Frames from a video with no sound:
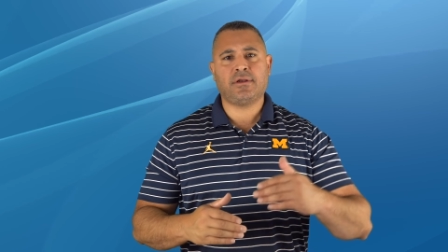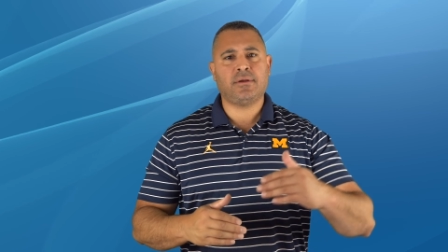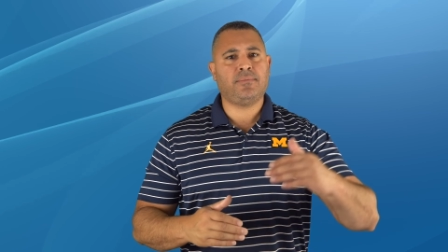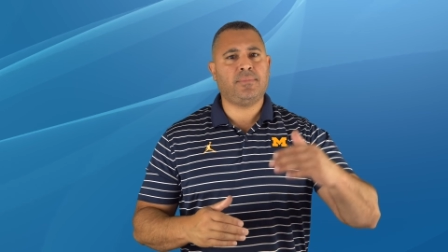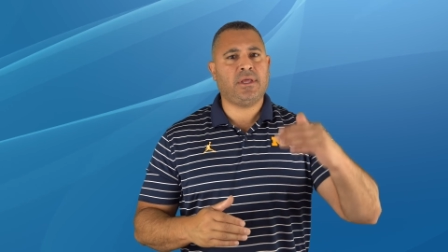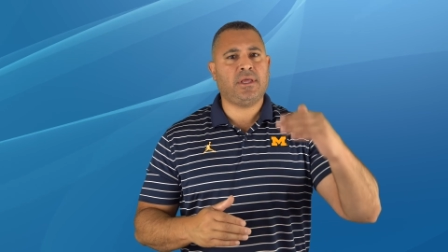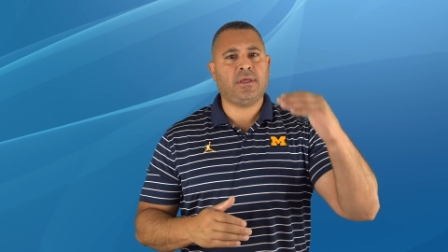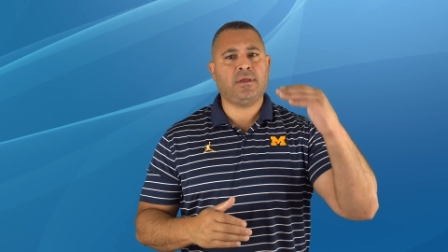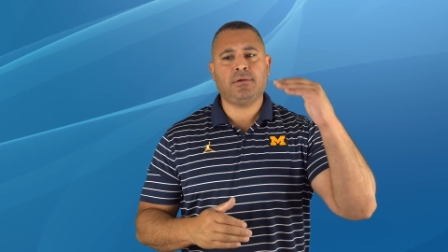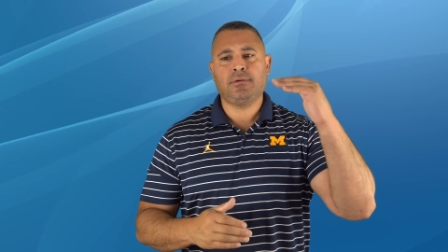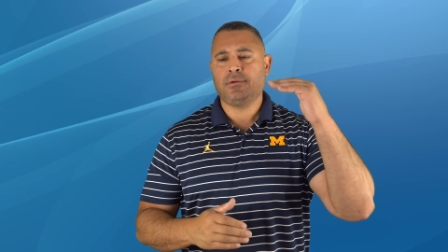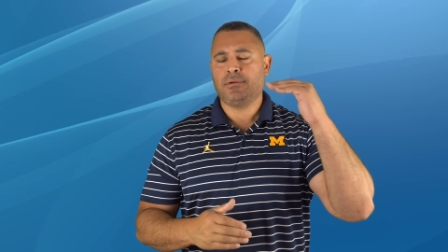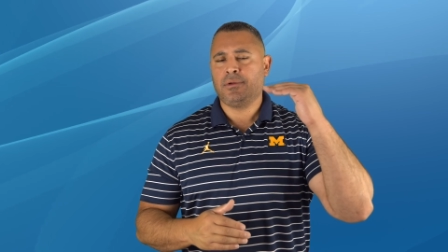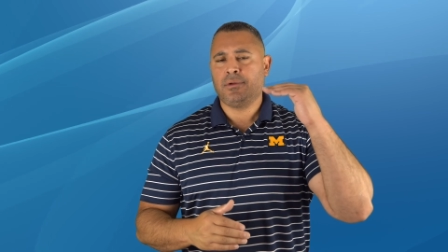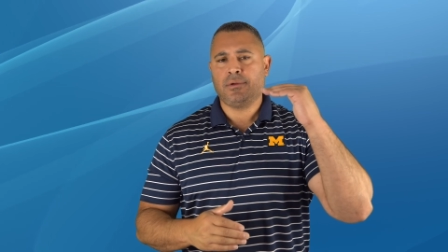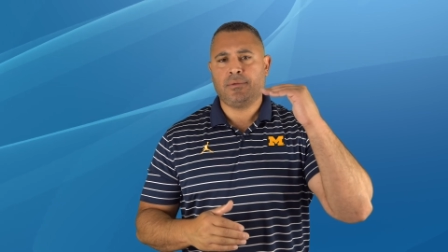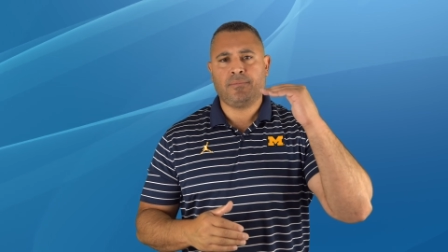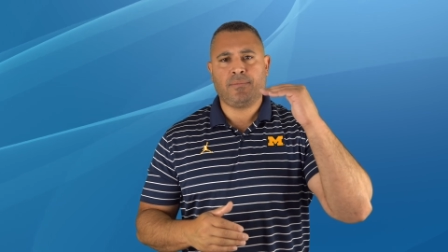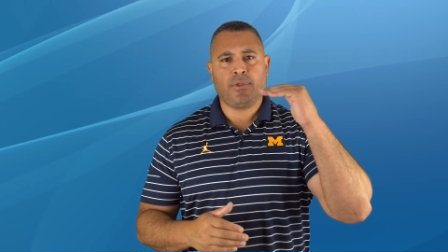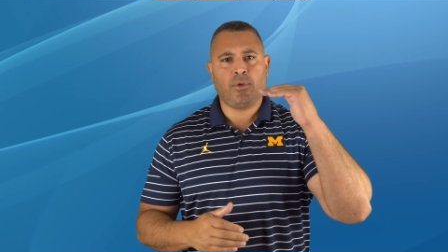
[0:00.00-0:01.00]
to be
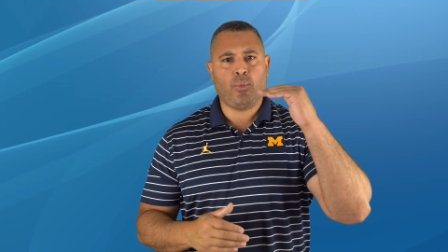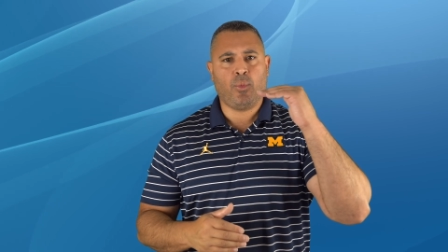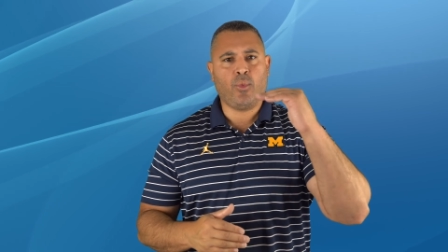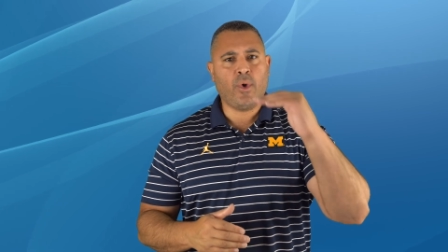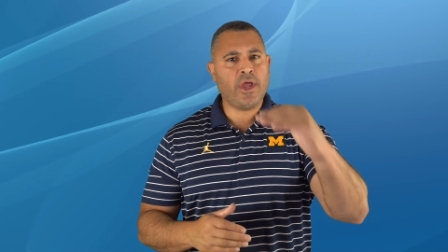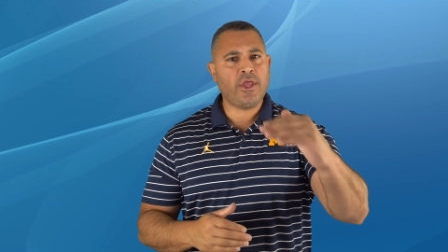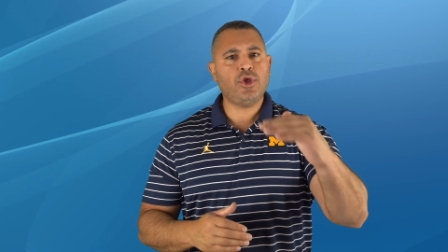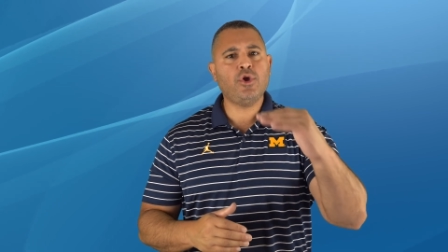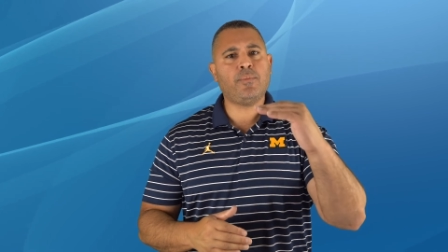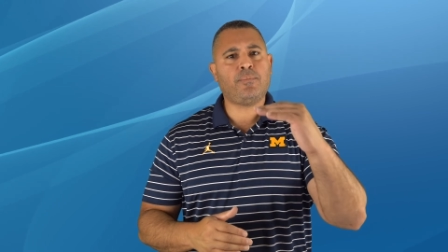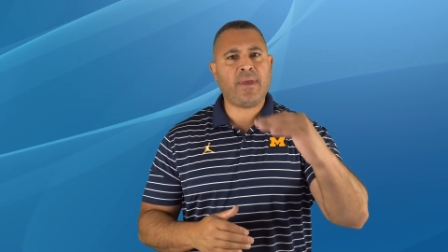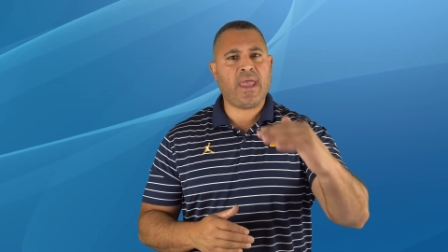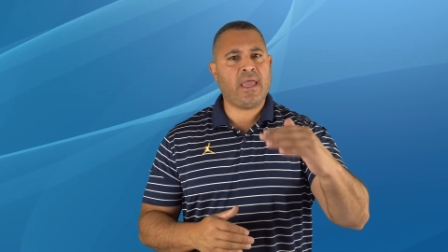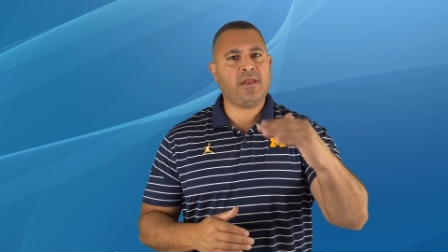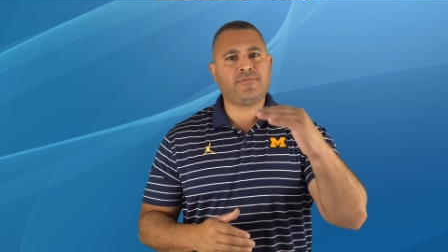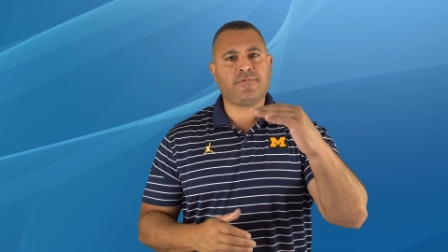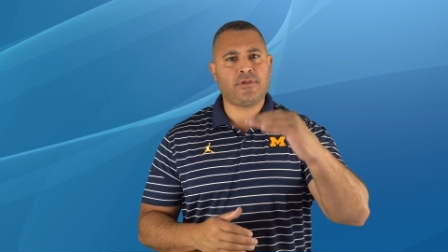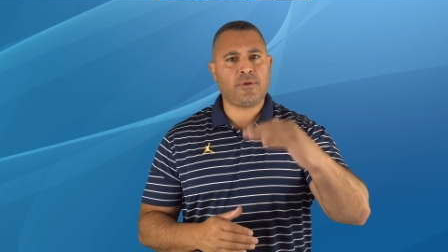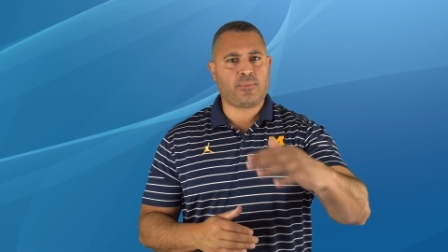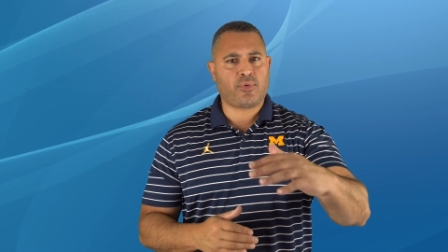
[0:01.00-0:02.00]
what you paid
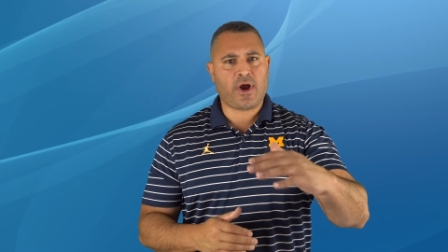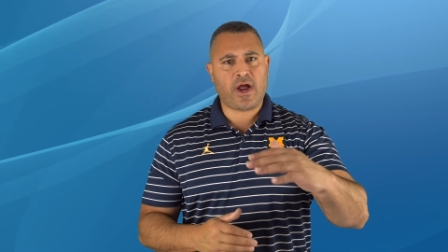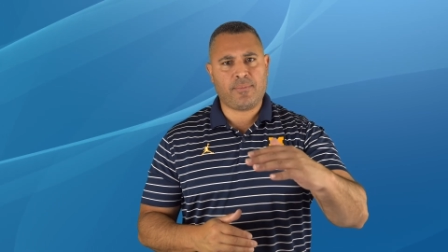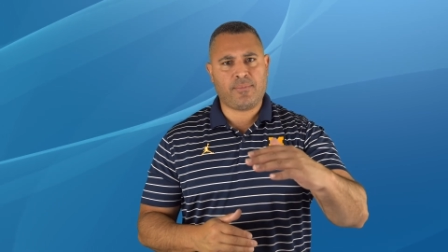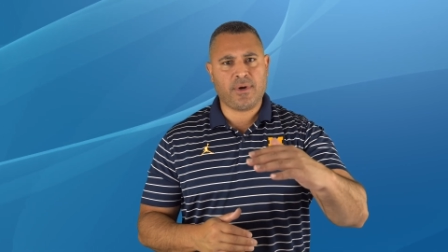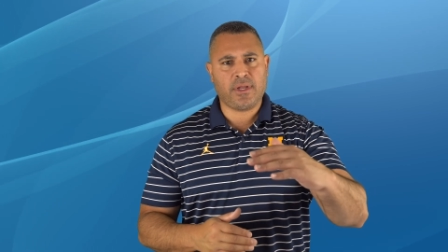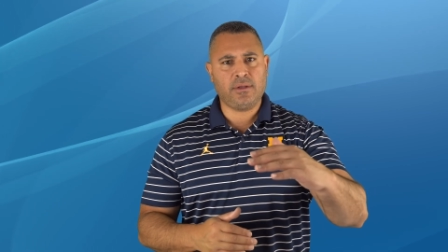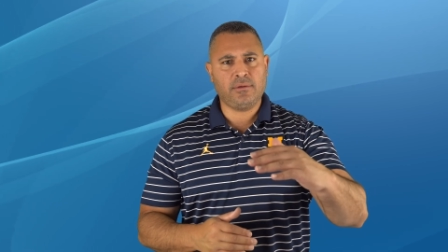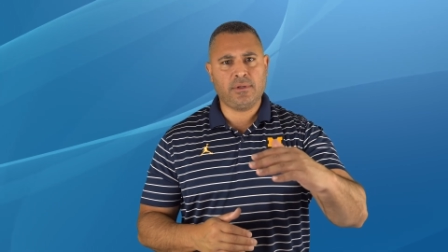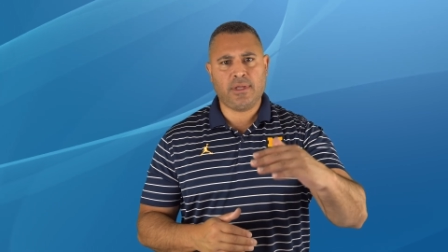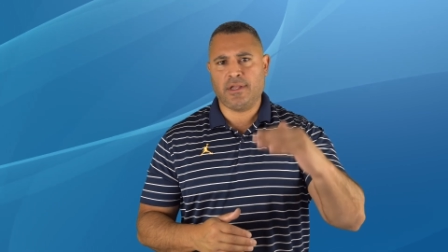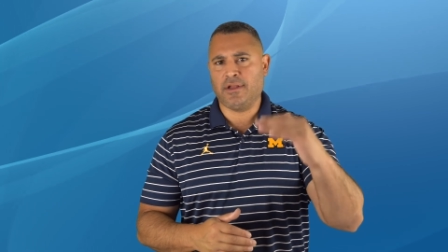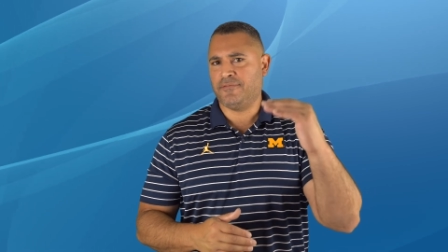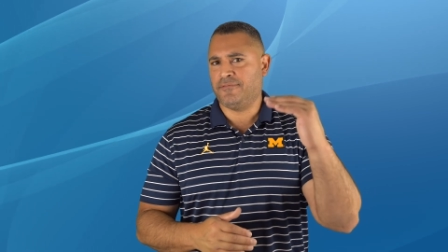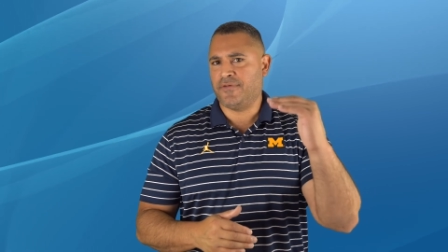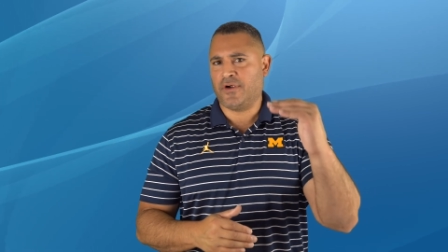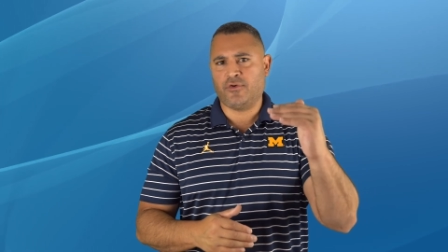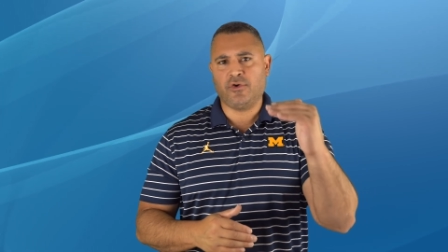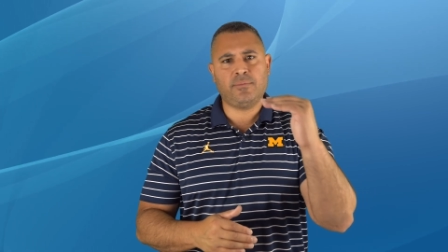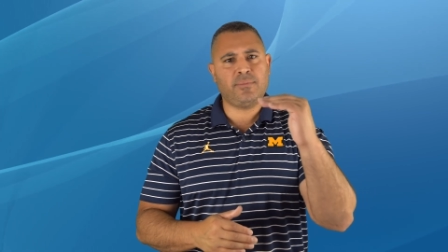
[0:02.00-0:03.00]
for the property in the
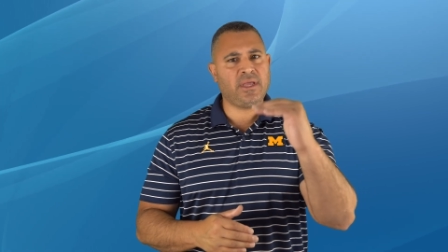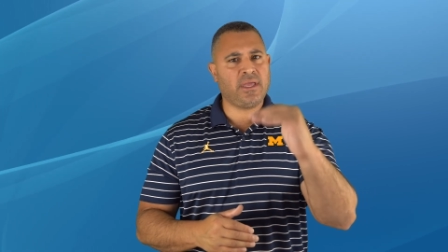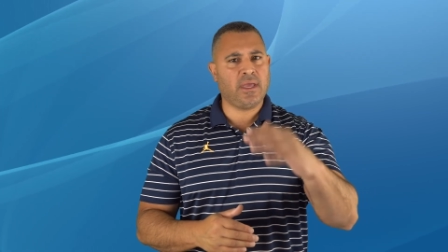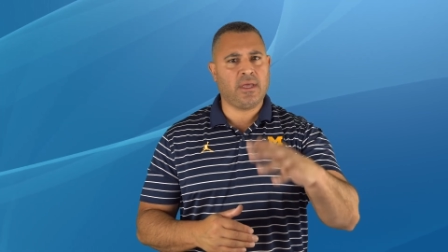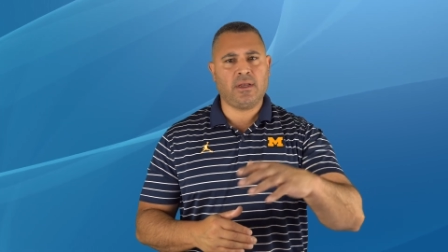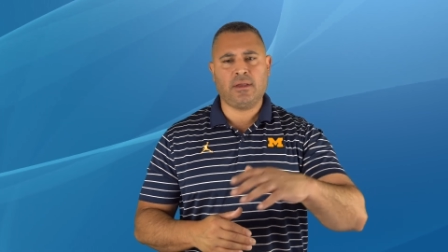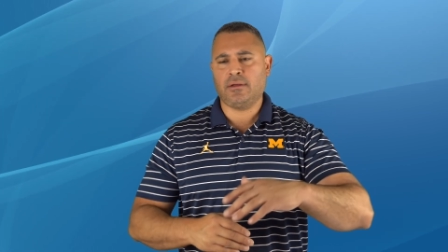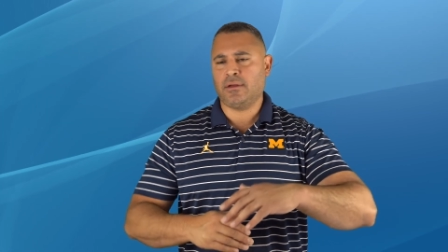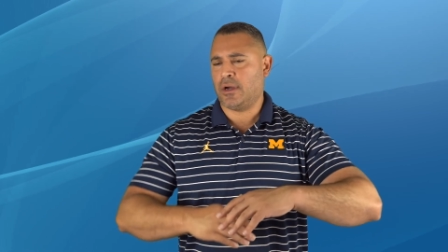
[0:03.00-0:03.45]
very beginning,